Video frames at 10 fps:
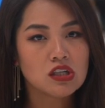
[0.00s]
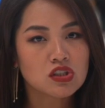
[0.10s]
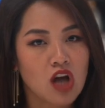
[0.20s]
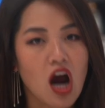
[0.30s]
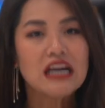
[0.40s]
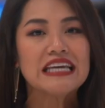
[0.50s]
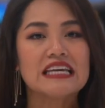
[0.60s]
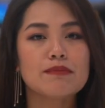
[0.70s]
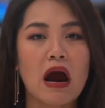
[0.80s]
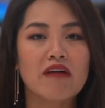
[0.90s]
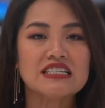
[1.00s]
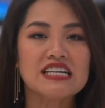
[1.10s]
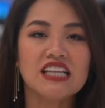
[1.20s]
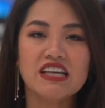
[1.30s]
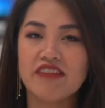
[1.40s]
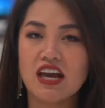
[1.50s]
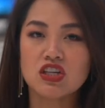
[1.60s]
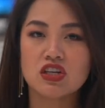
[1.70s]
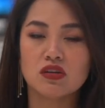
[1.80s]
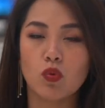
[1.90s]
targeted poverty
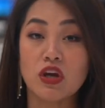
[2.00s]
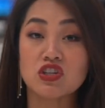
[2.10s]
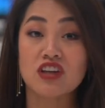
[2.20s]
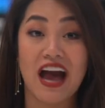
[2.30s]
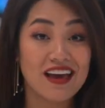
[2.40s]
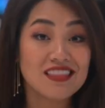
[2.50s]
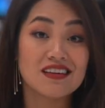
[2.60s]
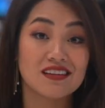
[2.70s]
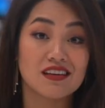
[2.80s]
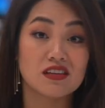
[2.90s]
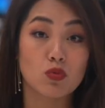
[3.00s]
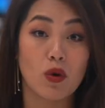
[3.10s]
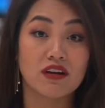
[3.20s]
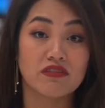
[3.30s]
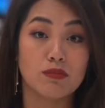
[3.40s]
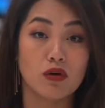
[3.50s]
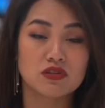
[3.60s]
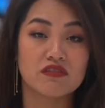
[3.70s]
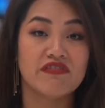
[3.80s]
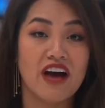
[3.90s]
alleviation, which I think is one of the
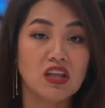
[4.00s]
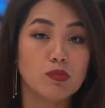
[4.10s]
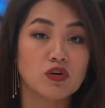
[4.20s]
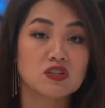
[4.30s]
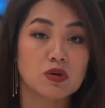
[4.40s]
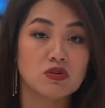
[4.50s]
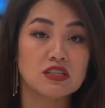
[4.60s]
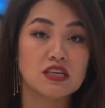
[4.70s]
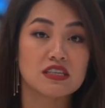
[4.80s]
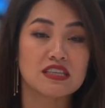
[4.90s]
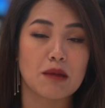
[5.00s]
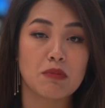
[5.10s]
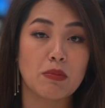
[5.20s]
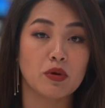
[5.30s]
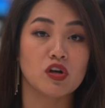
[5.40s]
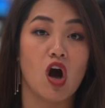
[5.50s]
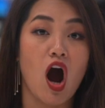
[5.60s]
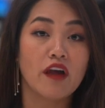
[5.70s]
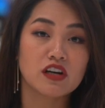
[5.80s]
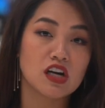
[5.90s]
most valuable experiences that people in
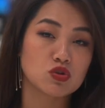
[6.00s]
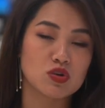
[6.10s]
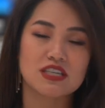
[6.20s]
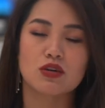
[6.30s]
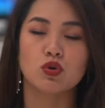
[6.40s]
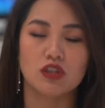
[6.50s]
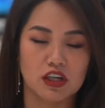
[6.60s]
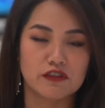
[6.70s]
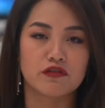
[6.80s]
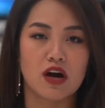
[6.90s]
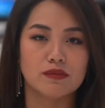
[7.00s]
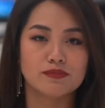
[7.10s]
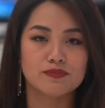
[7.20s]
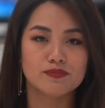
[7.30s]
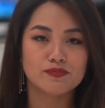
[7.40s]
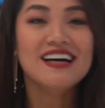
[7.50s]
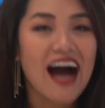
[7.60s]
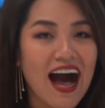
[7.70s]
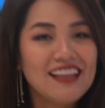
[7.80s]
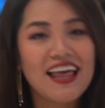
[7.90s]
other countries could learn from.
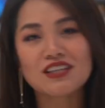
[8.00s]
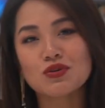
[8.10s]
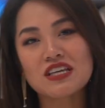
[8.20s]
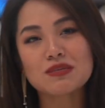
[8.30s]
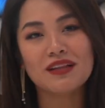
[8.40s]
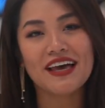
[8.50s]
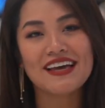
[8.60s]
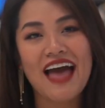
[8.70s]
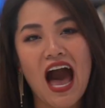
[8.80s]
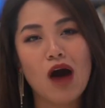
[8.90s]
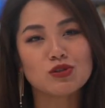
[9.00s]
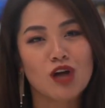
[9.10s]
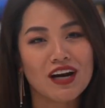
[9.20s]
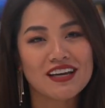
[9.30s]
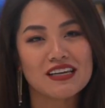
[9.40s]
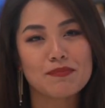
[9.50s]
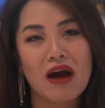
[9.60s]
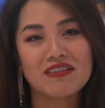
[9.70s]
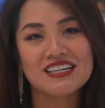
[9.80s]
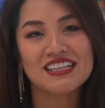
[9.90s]
I'd like to explain how targeted
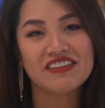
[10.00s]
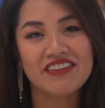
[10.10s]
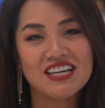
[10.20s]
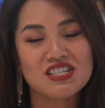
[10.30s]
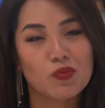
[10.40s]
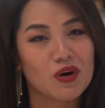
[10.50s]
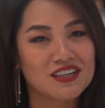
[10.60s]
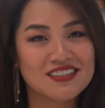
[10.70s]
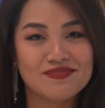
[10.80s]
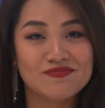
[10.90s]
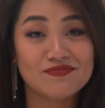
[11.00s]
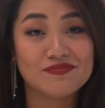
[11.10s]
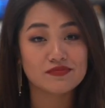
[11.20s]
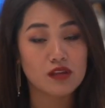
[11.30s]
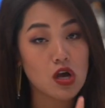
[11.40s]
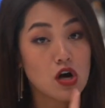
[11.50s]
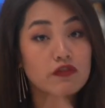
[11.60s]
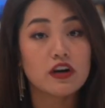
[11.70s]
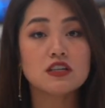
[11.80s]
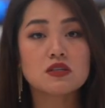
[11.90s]
poverty alleviation worked.
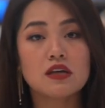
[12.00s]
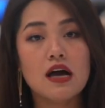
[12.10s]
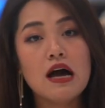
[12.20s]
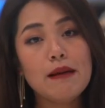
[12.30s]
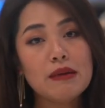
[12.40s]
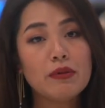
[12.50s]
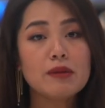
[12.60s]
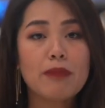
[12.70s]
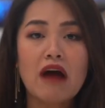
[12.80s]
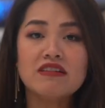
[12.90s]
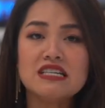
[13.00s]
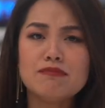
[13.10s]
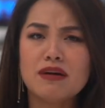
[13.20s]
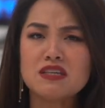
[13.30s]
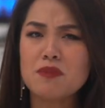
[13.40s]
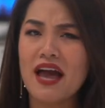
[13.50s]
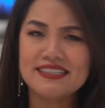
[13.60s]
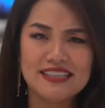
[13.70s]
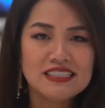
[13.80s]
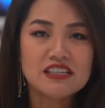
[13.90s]
First, people in poverty must be
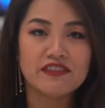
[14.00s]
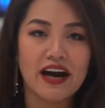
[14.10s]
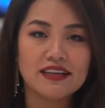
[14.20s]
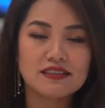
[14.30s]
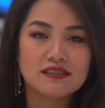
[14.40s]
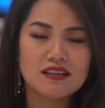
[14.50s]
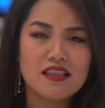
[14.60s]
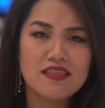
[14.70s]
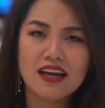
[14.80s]
identified. That